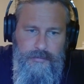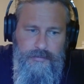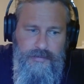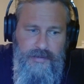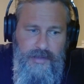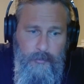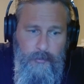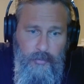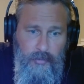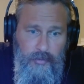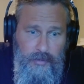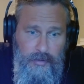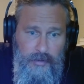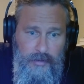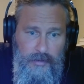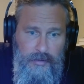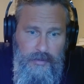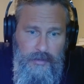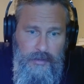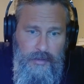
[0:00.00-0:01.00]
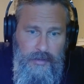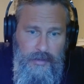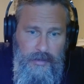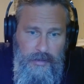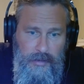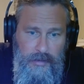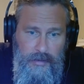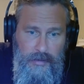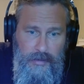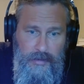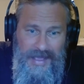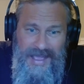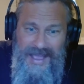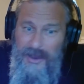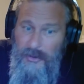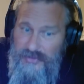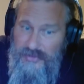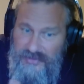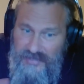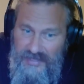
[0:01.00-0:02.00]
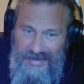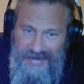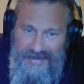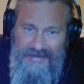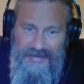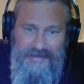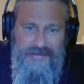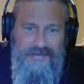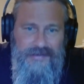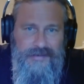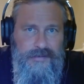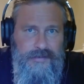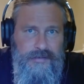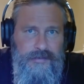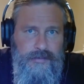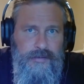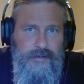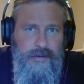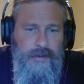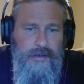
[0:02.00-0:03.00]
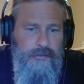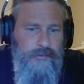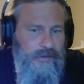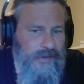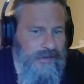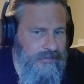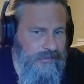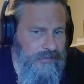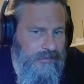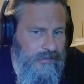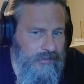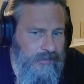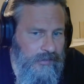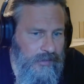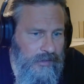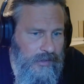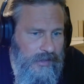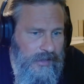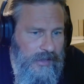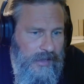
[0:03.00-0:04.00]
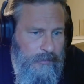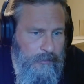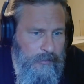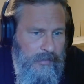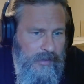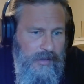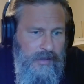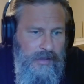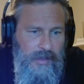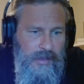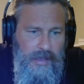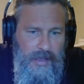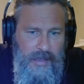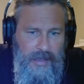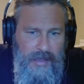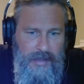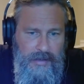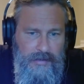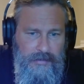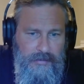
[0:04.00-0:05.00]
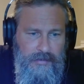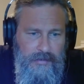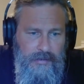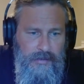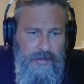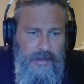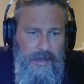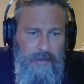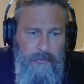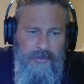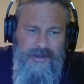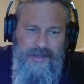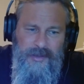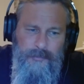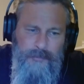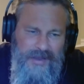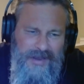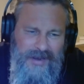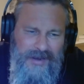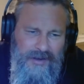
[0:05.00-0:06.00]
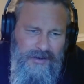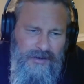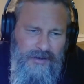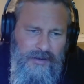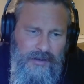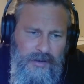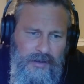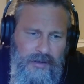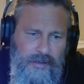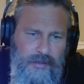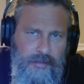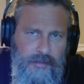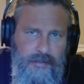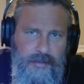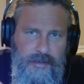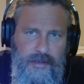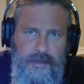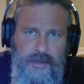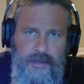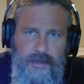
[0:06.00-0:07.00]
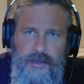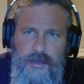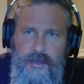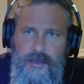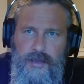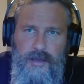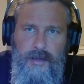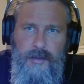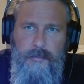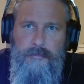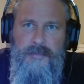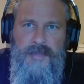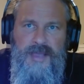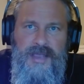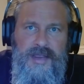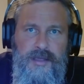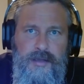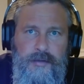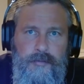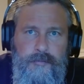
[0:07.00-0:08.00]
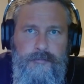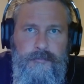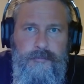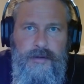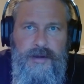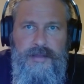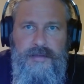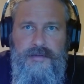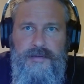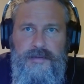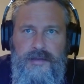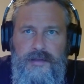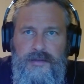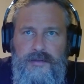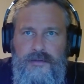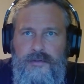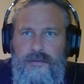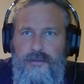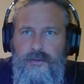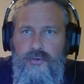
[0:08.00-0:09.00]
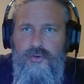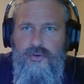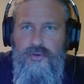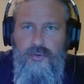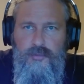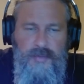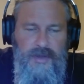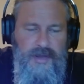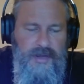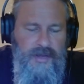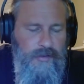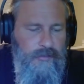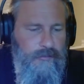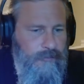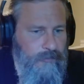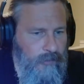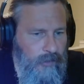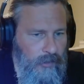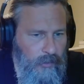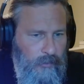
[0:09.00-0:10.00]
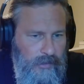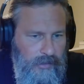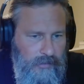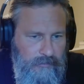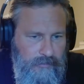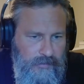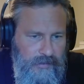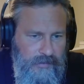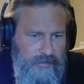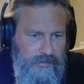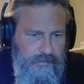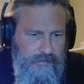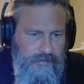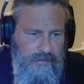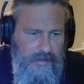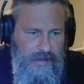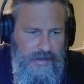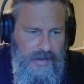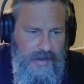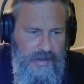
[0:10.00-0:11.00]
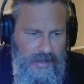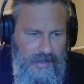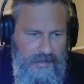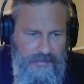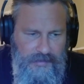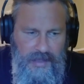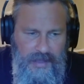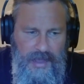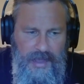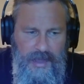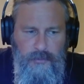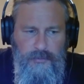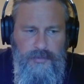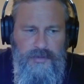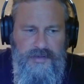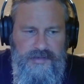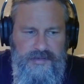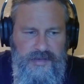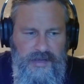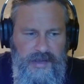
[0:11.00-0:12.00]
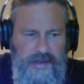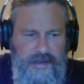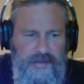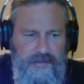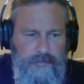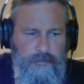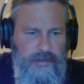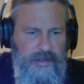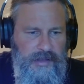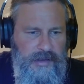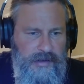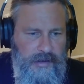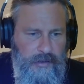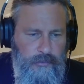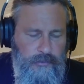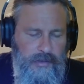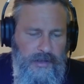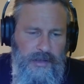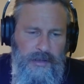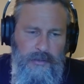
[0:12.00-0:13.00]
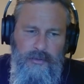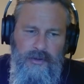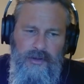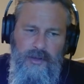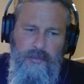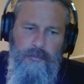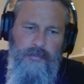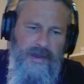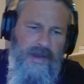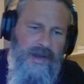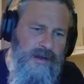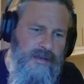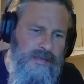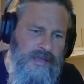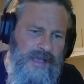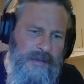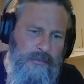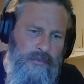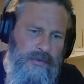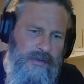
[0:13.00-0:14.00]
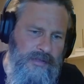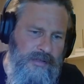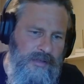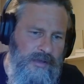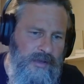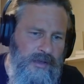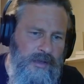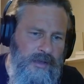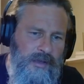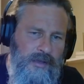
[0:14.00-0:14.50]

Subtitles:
sample, how scientists addressed this claim, and I want to compare the media frenzy and social media following of this and how the science played out. I'll compare that with